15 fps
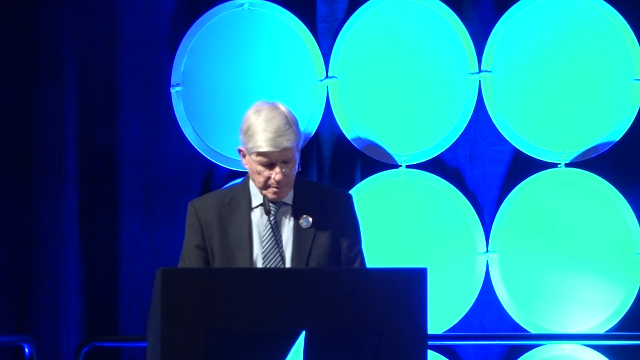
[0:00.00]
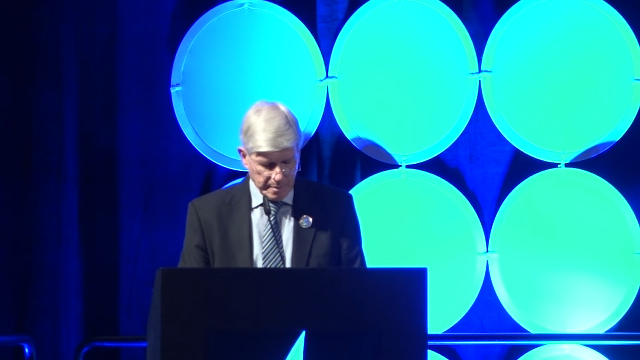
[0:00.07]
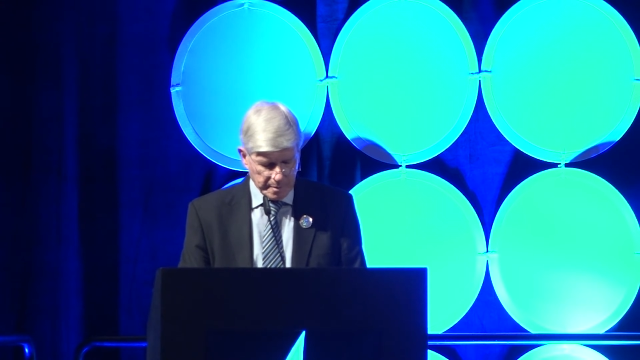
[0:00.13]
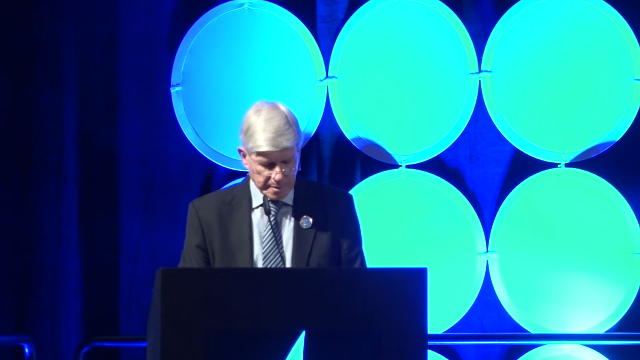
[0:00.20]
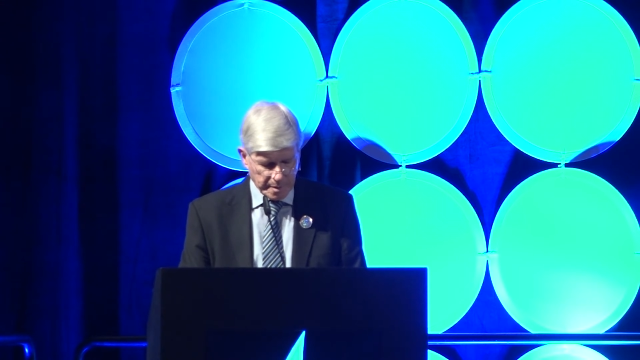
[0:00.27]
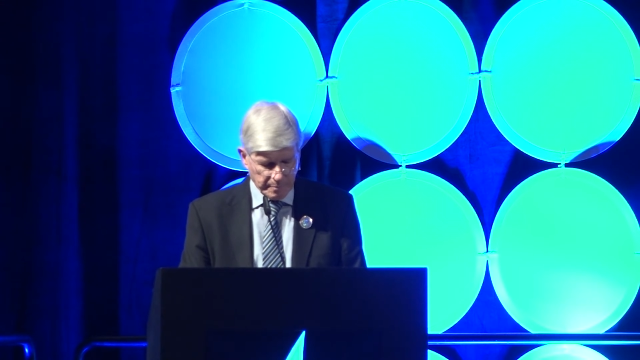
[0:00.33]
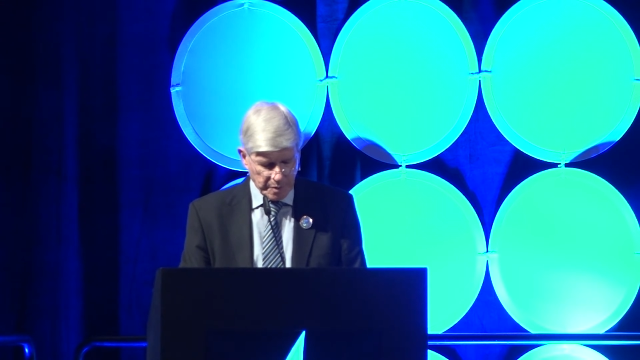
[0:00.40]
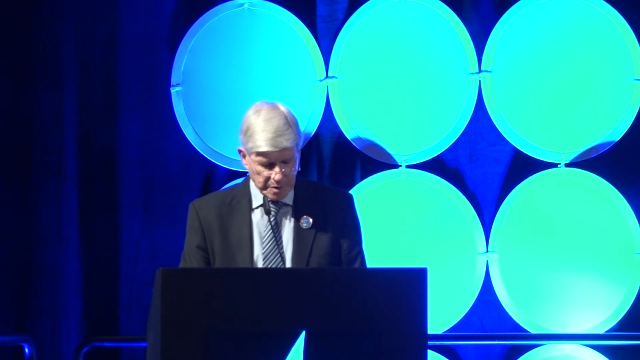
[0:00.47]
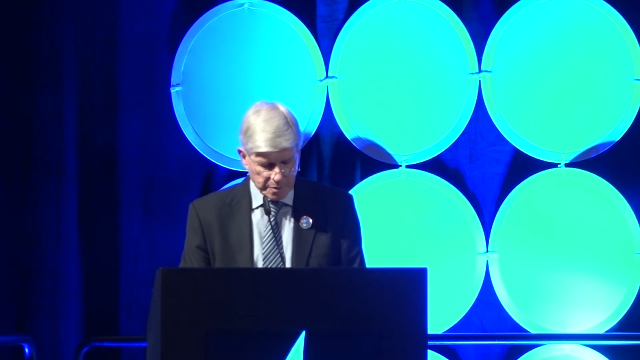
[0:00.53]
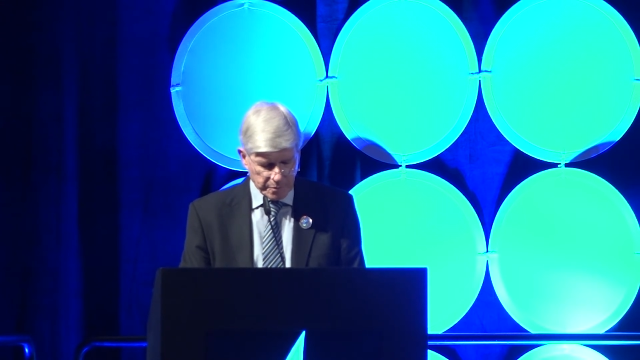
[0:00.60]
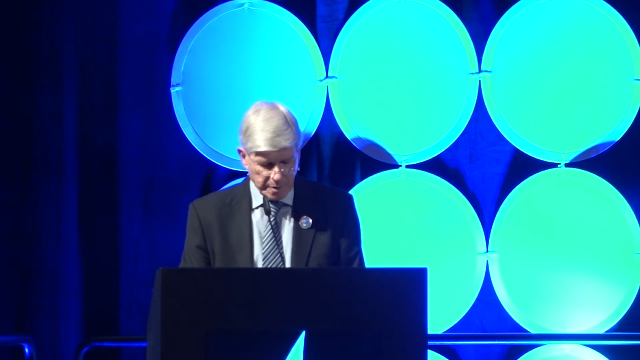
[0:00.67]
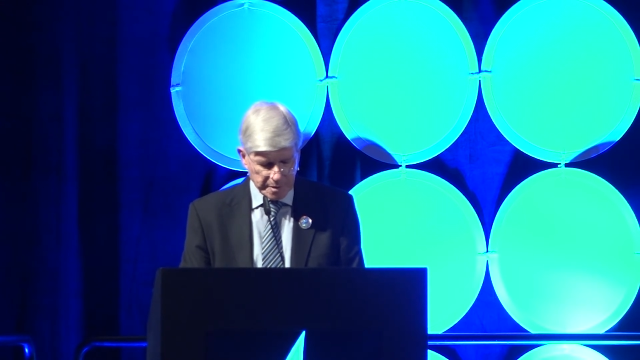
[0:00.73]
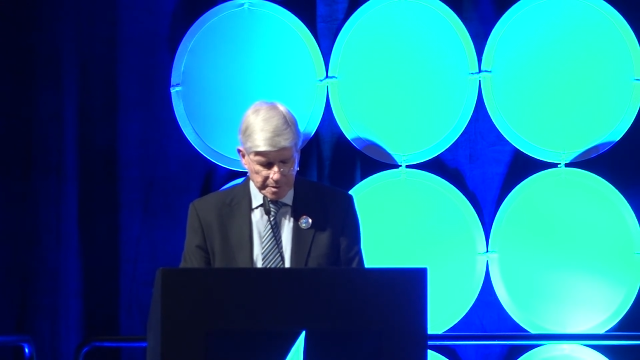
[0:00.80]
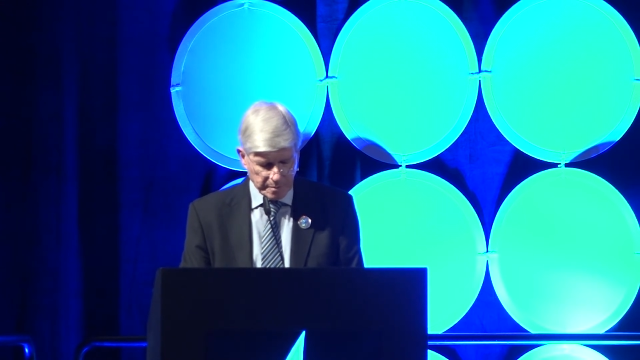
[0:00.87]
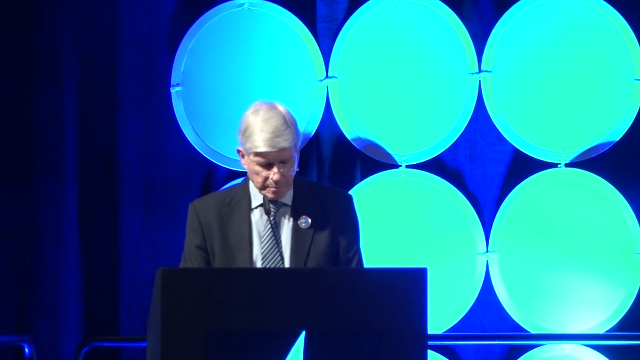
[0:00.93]
Some
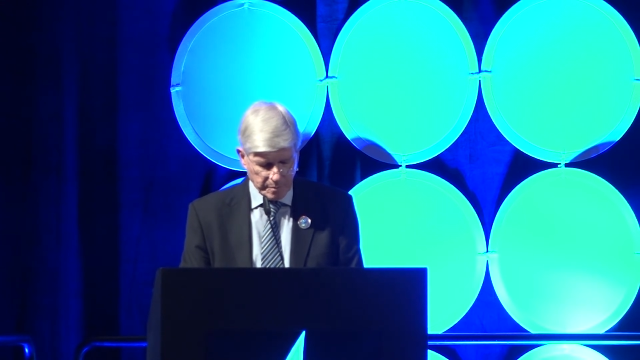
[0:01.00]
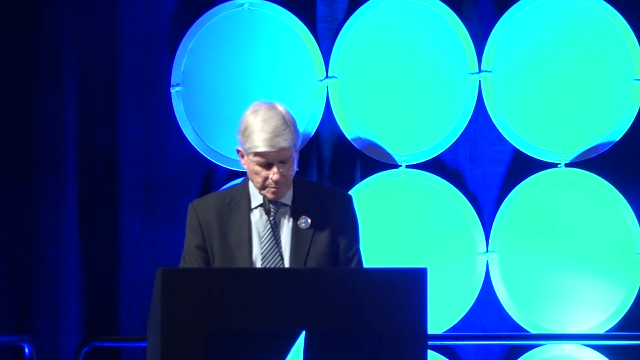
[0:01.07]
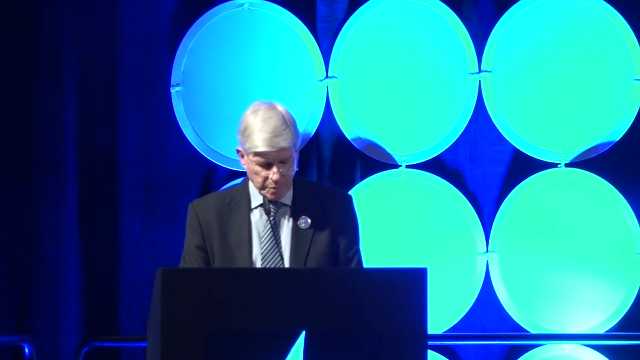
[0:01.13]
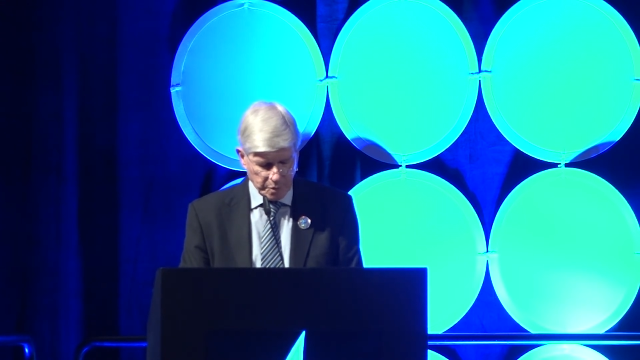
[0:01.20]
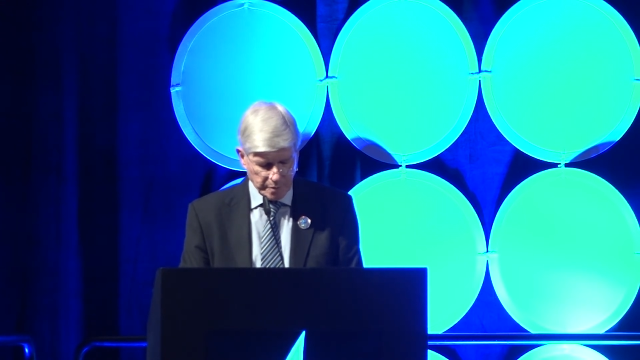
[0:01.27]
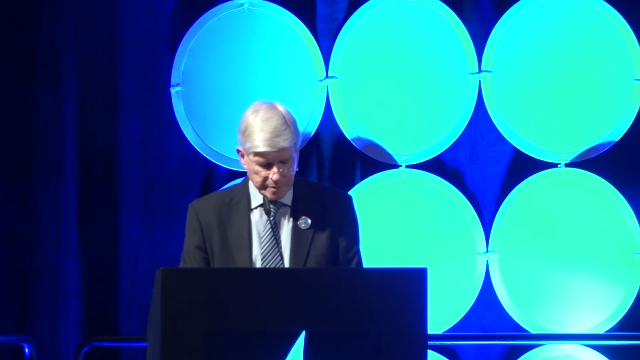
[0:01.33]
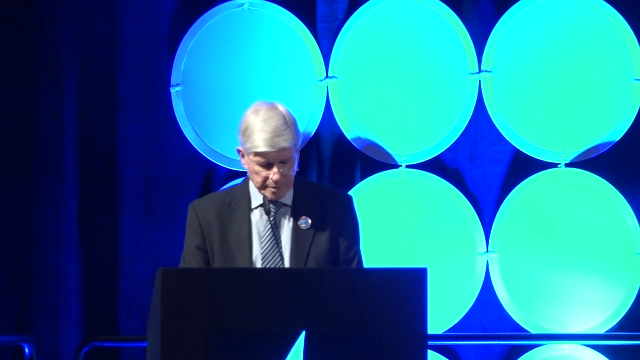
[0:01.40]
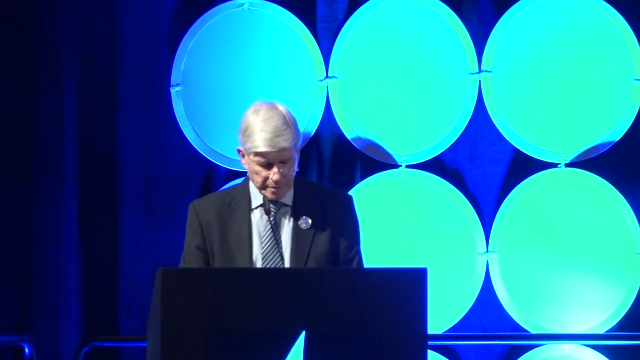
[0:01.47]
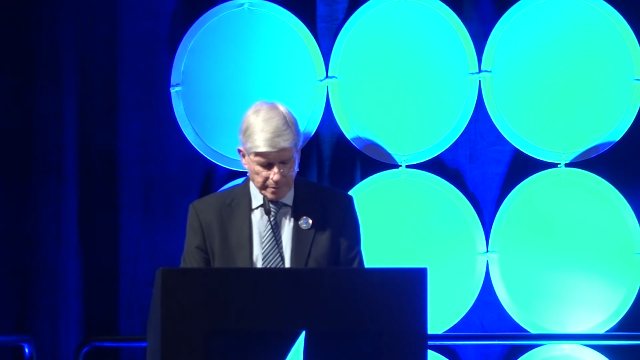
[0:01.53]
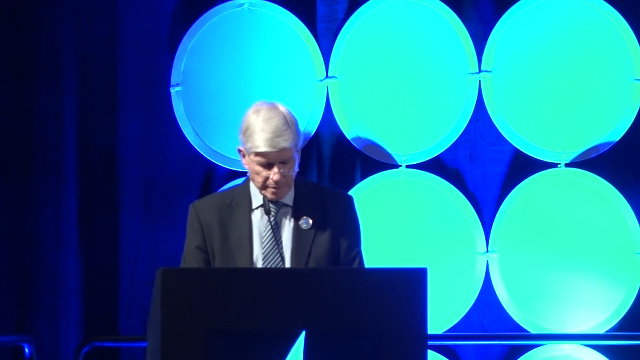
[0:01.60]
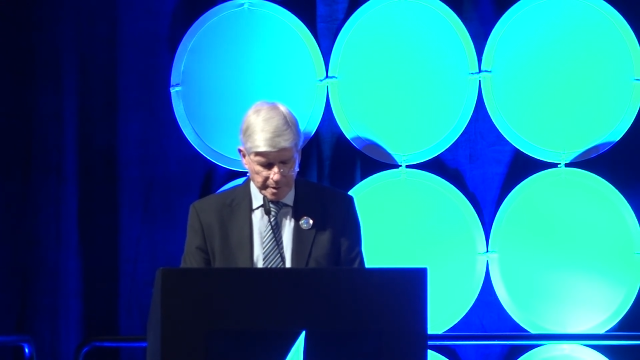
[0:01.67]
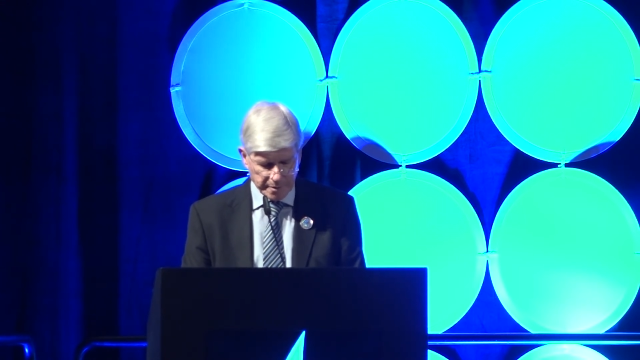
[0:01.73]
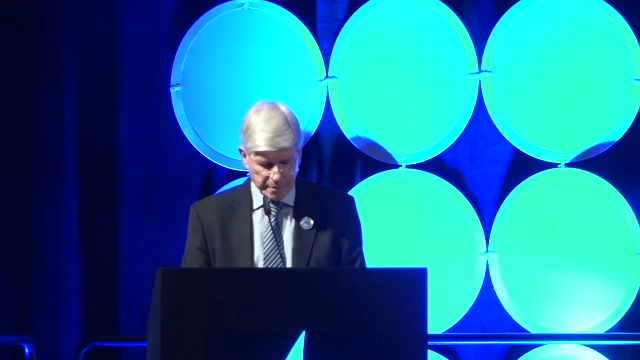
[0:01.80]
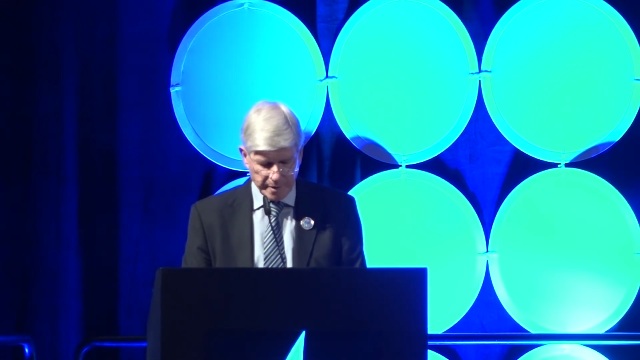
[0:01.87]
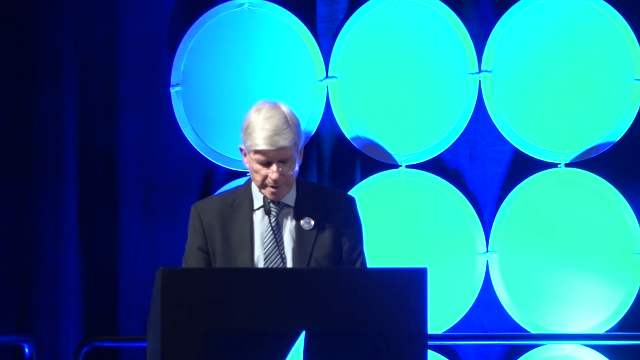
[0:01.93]
recent moves in the
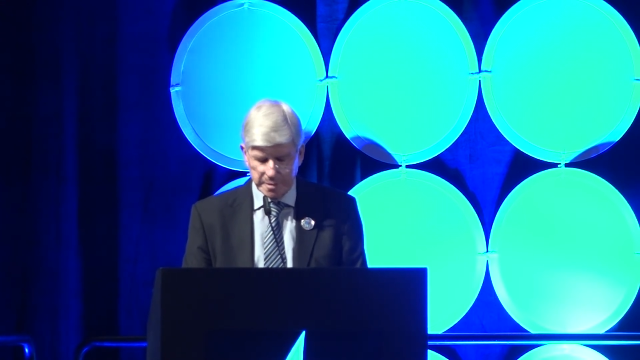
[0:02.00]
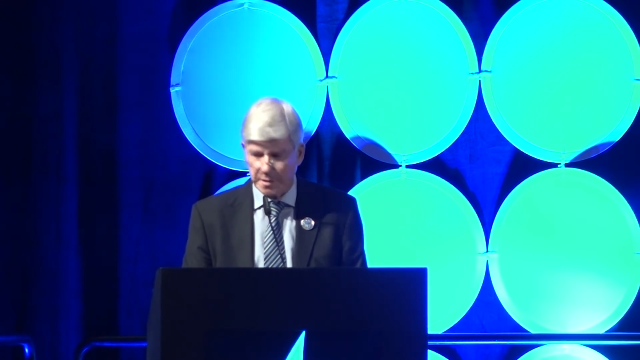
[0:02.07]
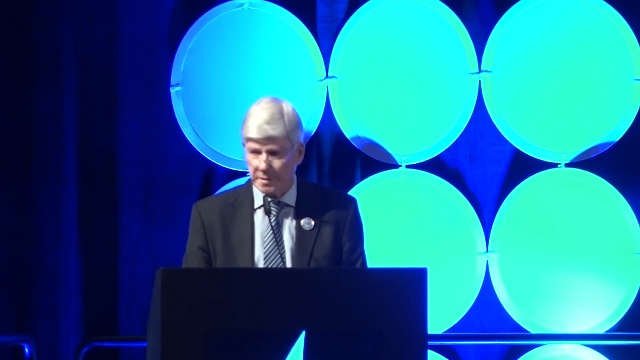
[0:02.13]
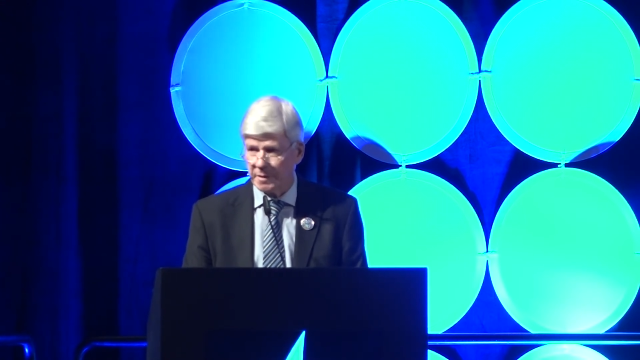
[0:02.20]
right direction